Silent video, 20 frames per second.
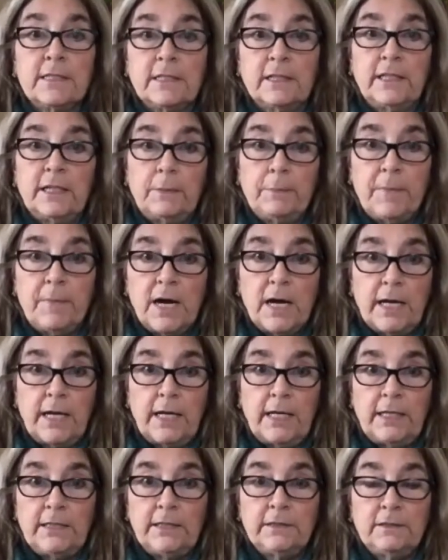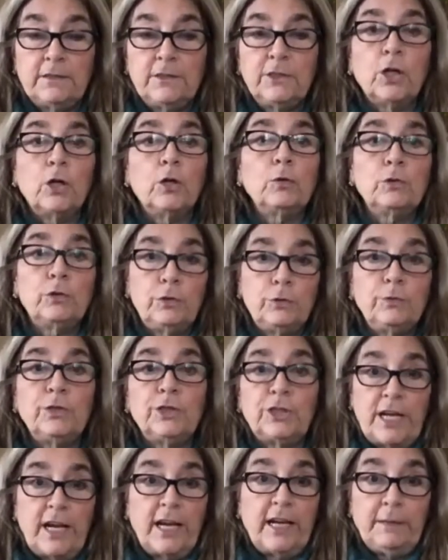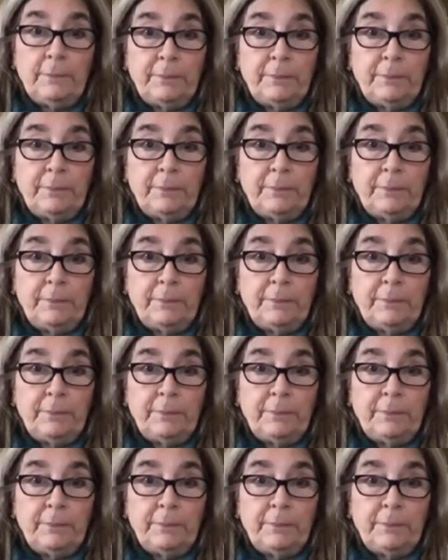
like my go-to shape.